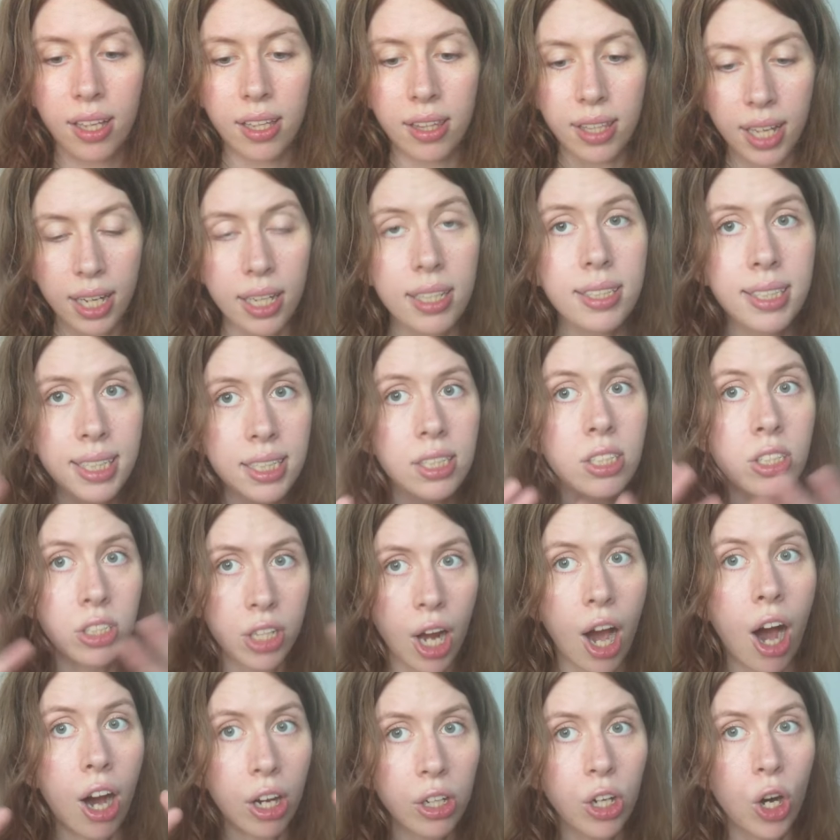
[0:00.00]
That is a
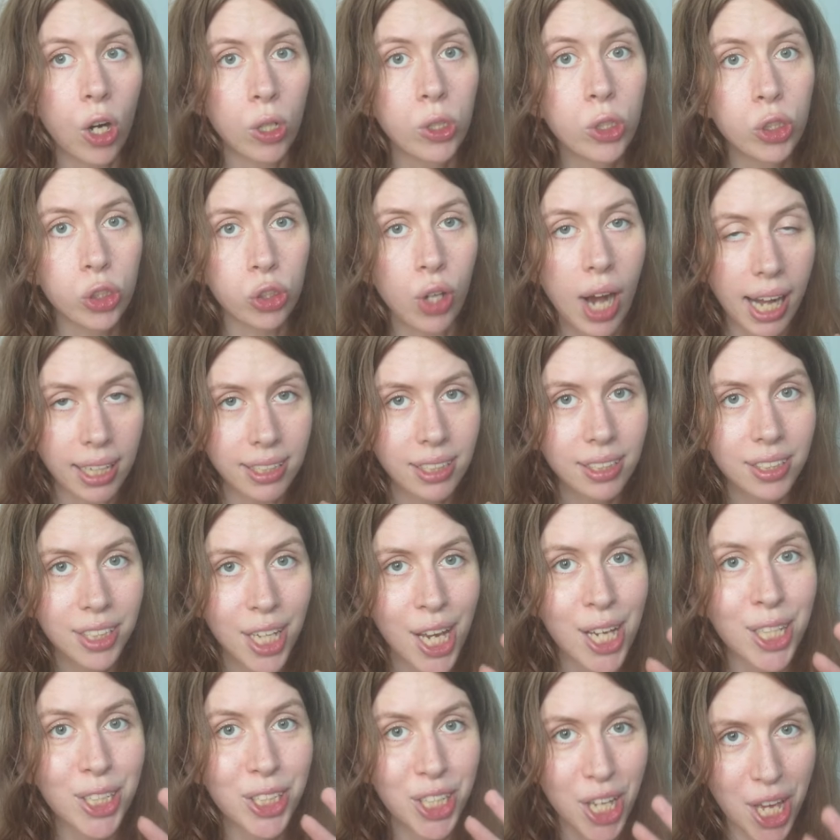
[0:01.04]
stark contrast
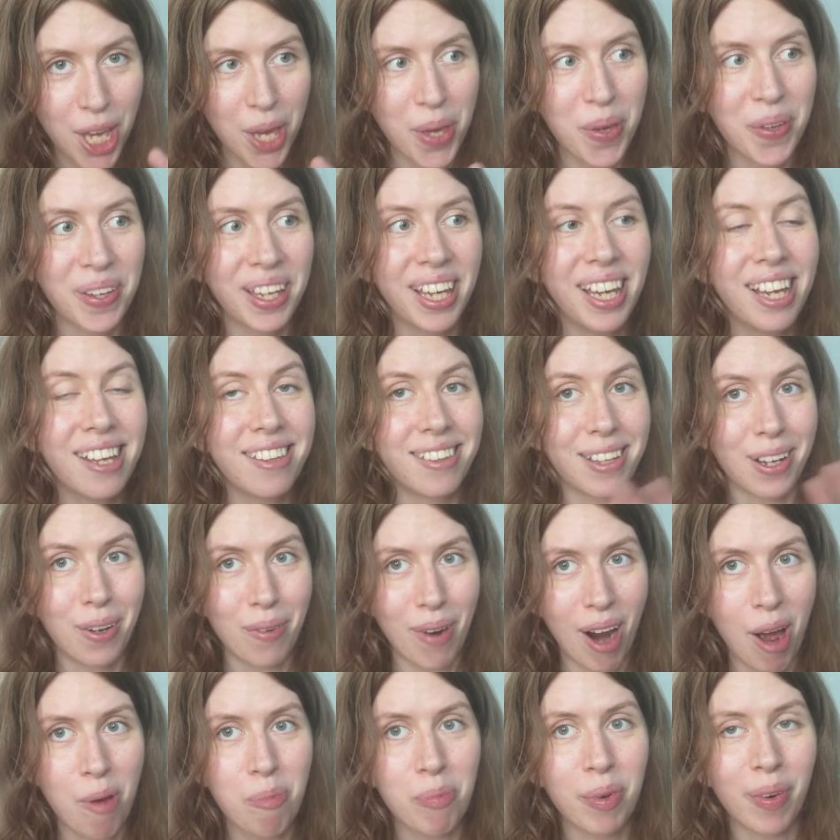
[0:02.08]
to the
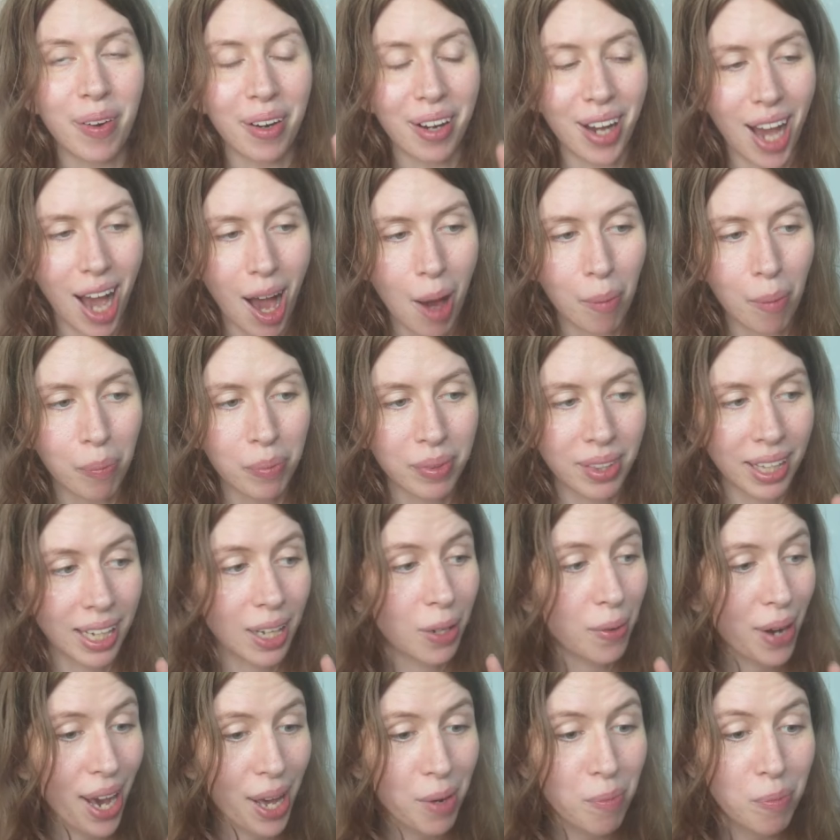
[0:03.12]
Cranberry Cup. The
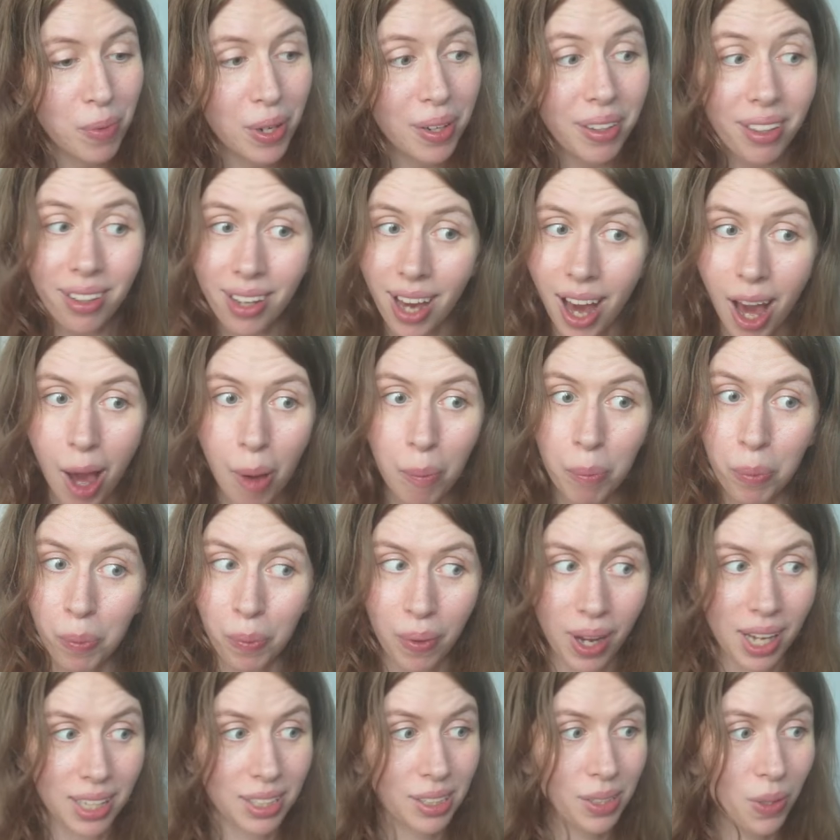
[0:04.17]
Cranberry Cup
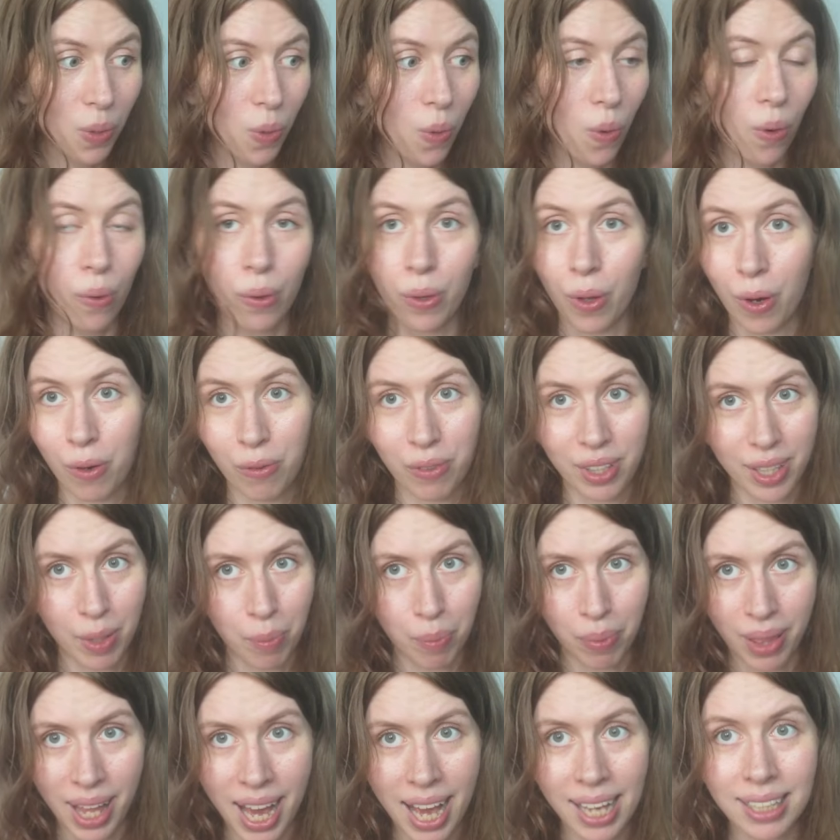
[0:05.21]
was all over the
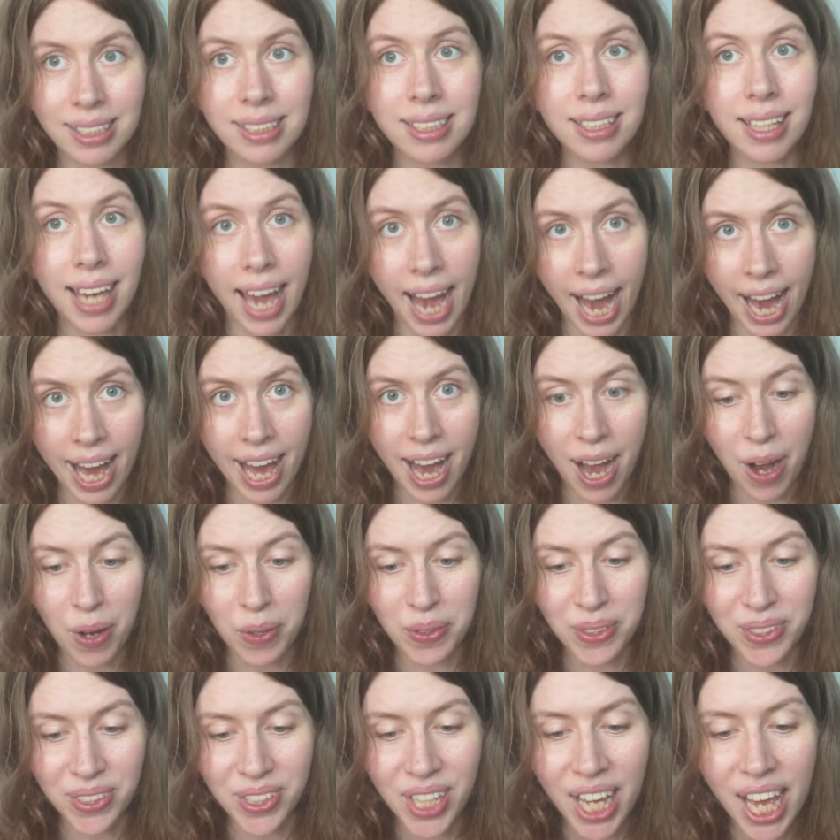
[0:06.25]
place,
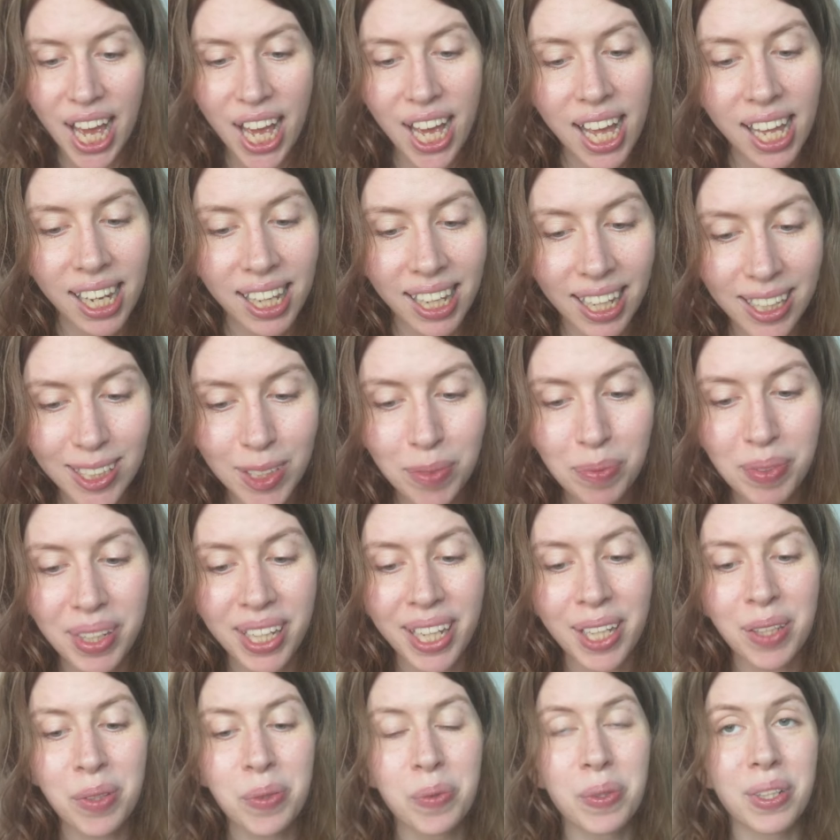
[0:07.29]
chaos. Let's
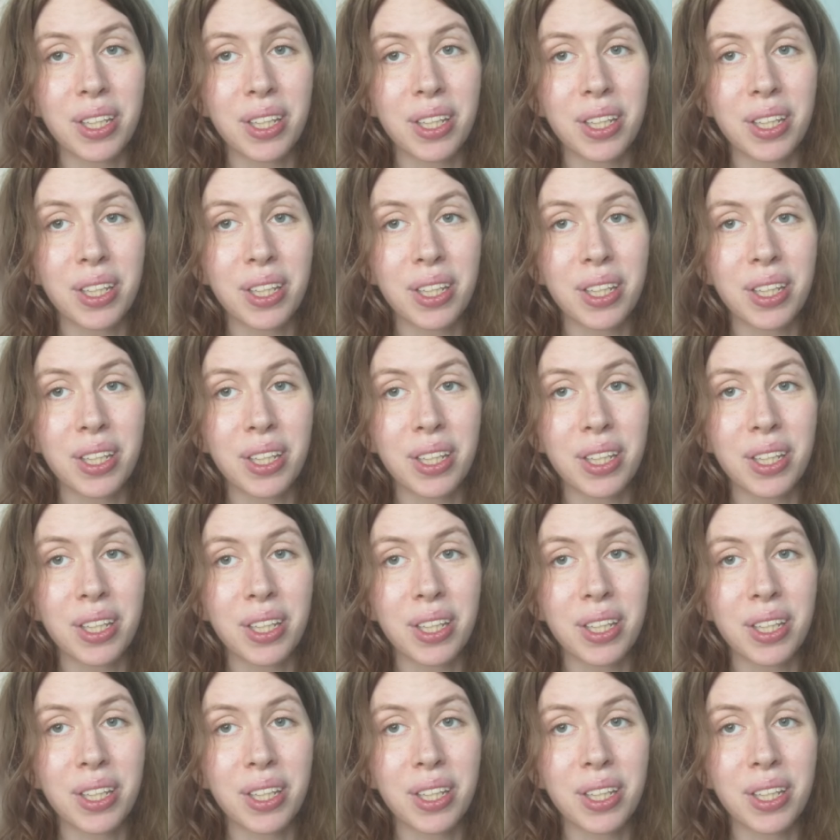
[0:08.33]
begin